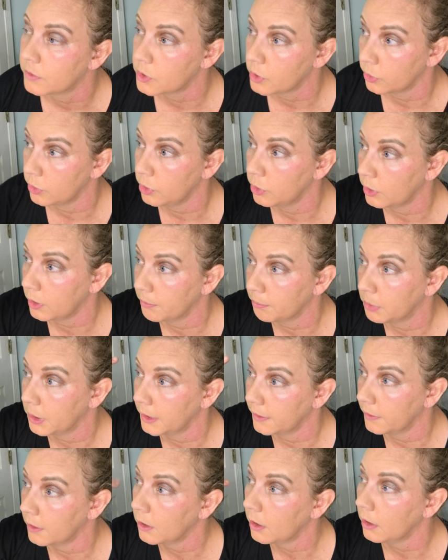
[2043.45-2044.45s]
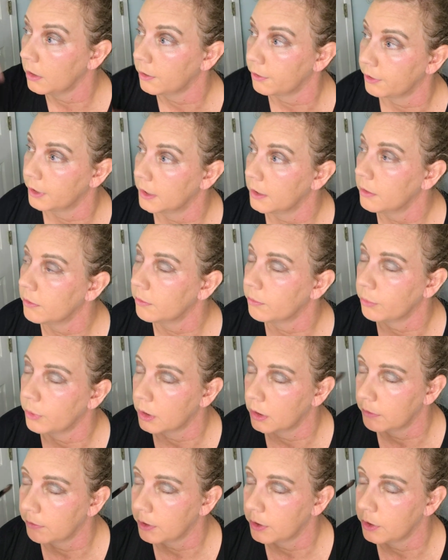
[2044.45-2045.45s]
So you can blend the color in
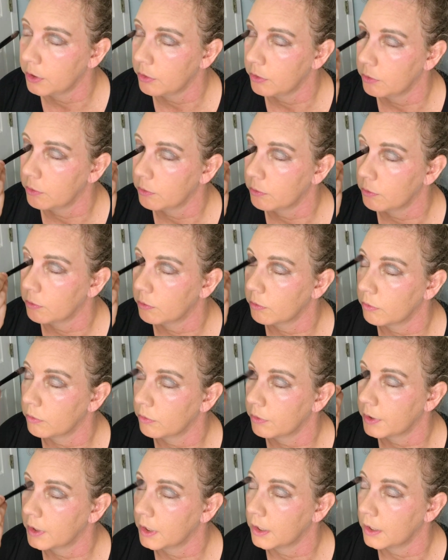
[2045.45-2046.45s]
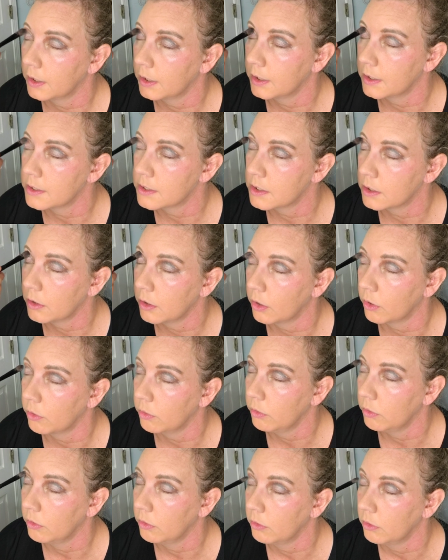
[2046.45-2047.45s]
wherever you think it needs to go.
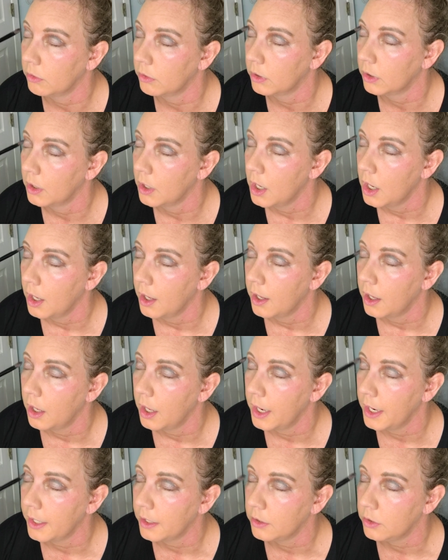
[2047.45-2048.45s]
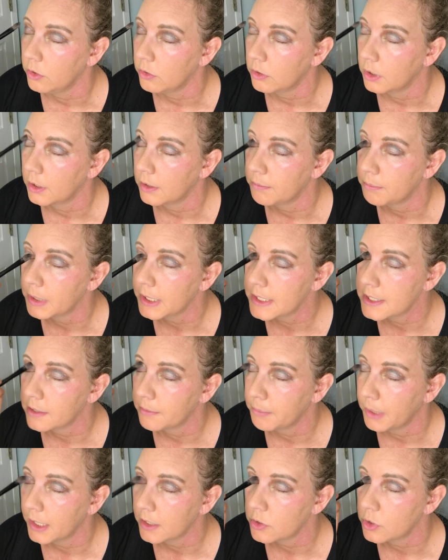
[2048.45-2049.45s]
And you can mix
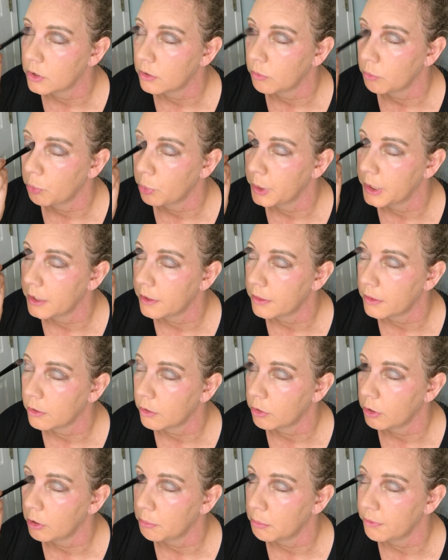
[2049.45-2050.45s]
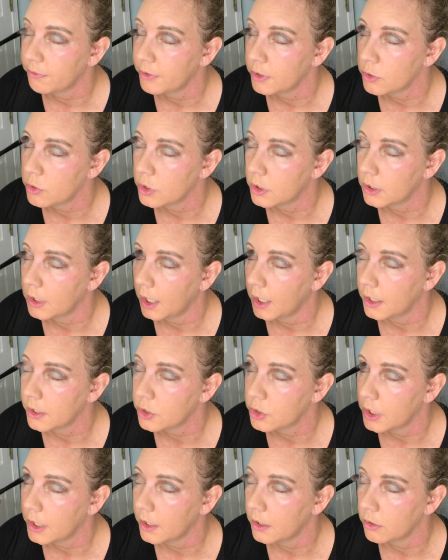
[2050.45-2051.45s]
and match it with the Chroma Fusion
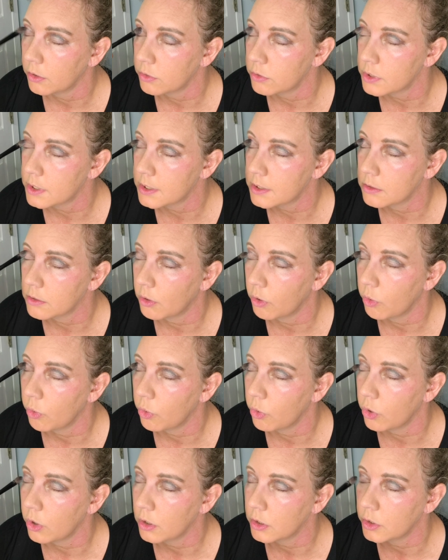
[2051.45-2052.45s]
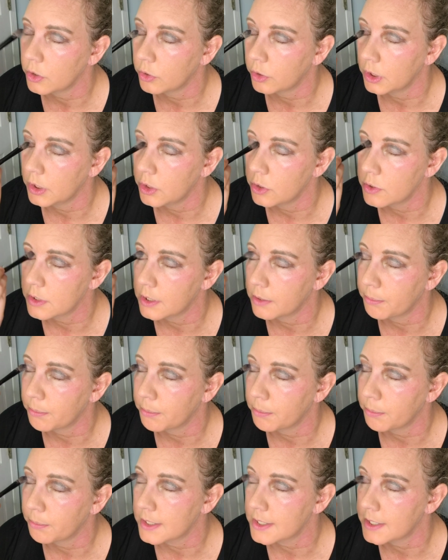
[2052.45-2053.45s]
eyeshadows, or you can use it
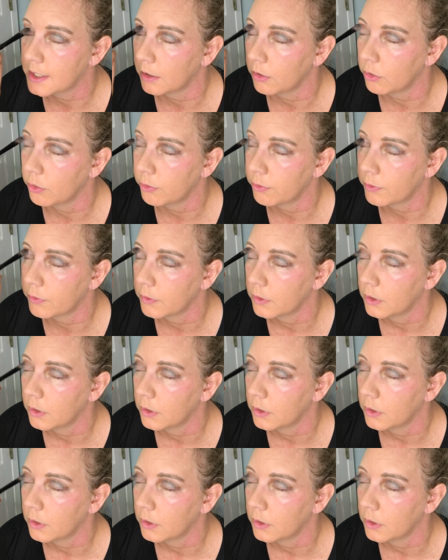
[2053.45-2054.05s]
by itself.